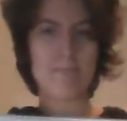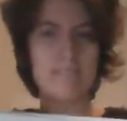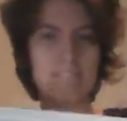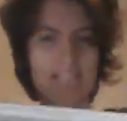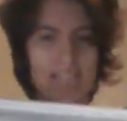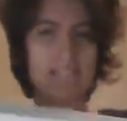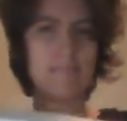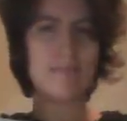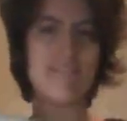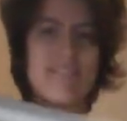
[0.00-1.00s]
Make sure
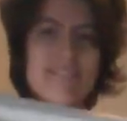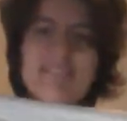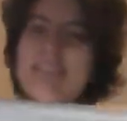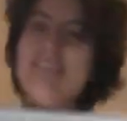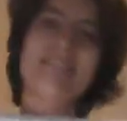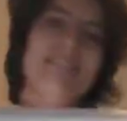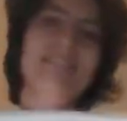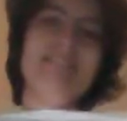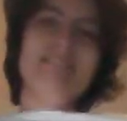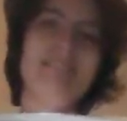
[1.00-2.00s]
I'm still centered. I
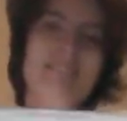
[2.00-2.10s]
just